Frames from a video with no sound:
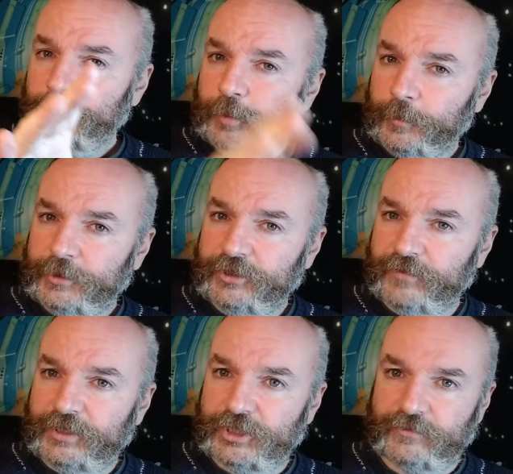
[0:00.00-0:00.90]
published
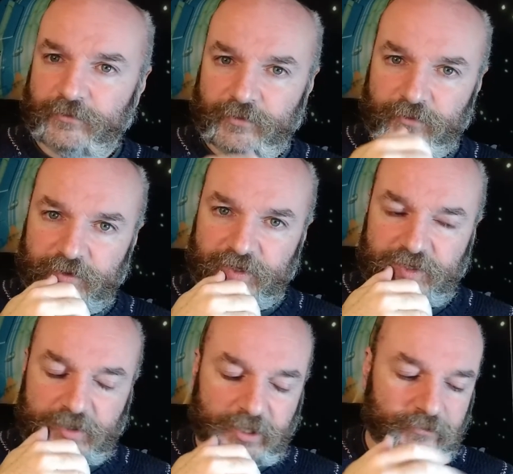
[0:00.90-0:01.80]
adventures for 5th
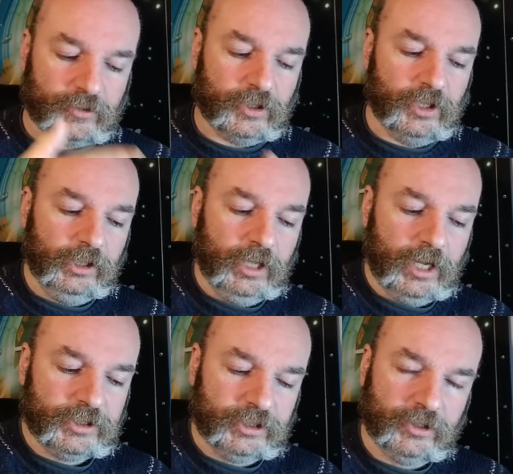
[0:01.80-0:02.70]
edition have
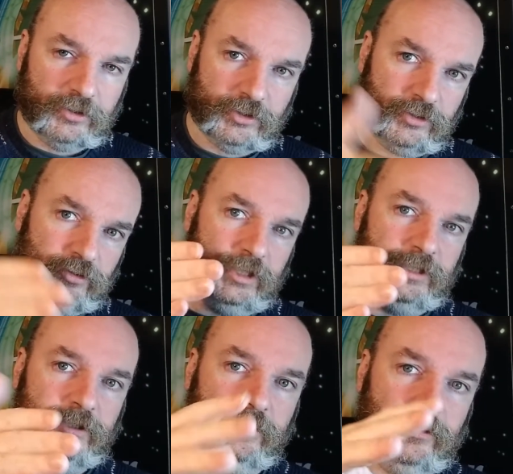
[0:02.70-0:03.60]
largely
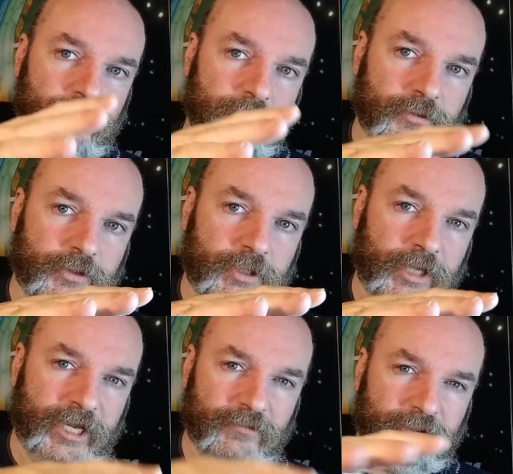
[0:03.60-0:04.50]
concentrated on
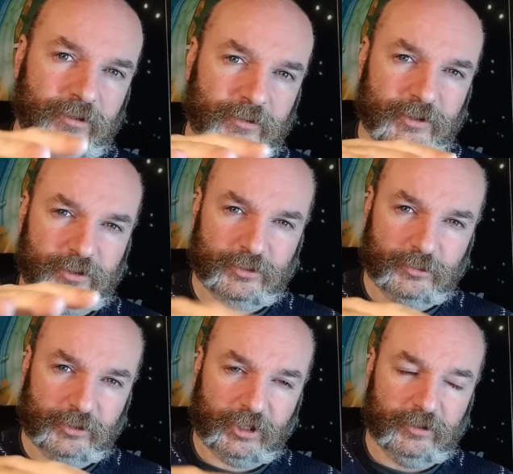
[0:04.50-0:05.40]
the area known as the
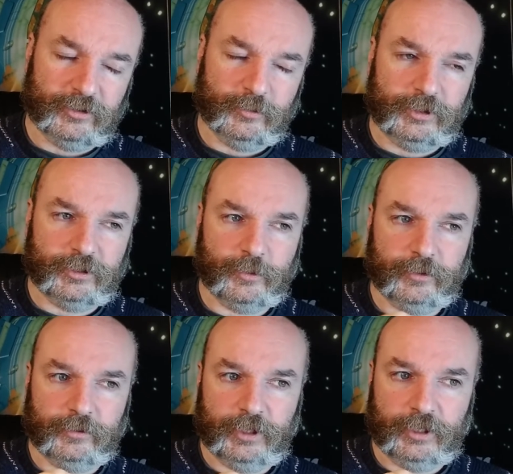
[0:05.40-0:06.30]
Sword Coast, which is
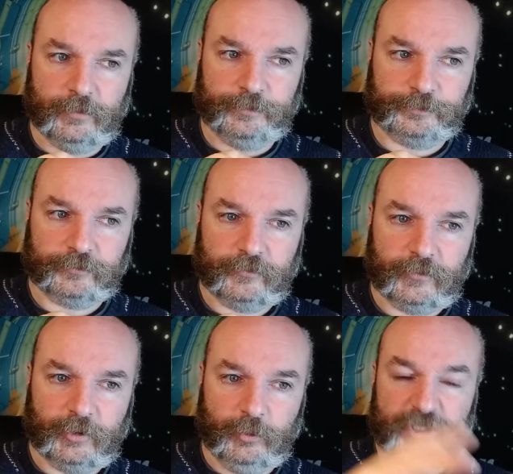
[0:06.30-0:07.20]
quite,
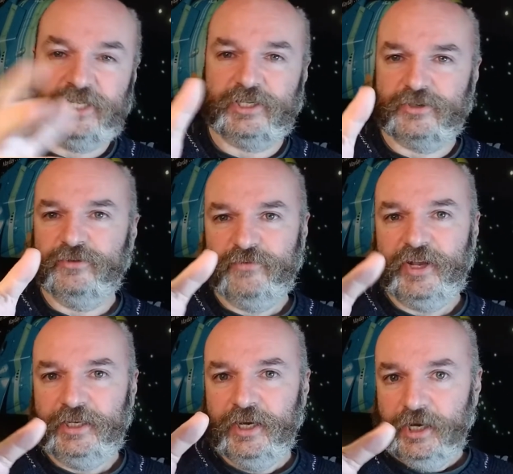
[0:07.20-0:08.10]
which is a sort of
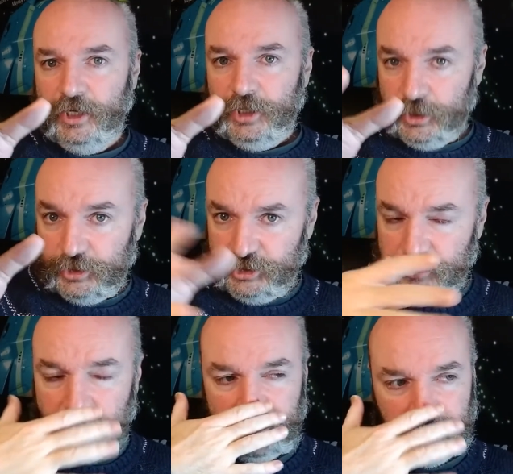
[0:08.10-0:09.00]
very
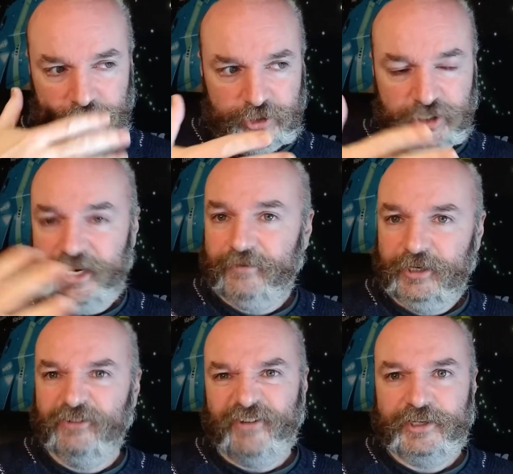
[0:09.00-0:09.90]

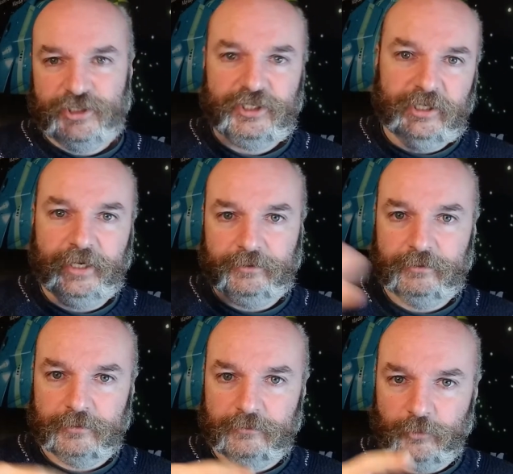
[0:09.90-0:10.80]
generic
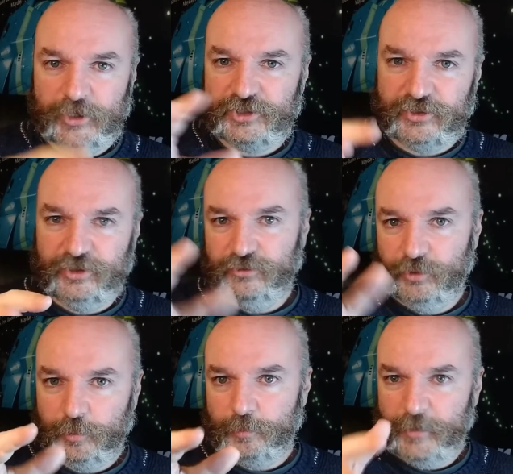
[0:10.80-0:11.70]
Fantasyland, Western
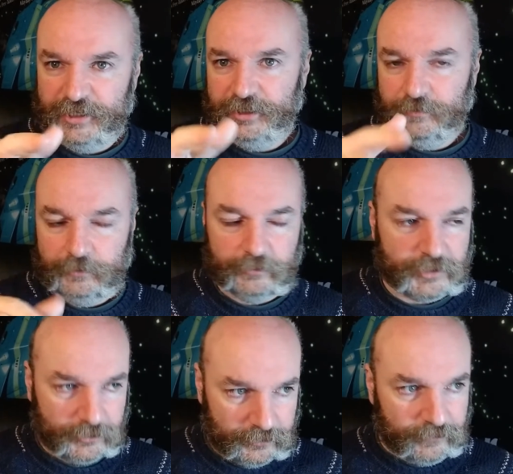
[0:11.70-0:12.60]
Europe, medieval
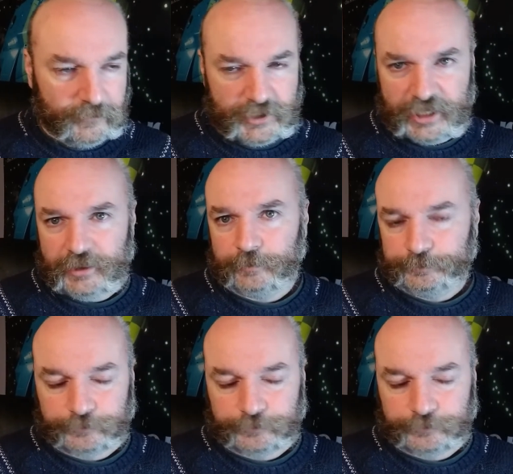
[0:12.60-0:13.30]
sort of setting.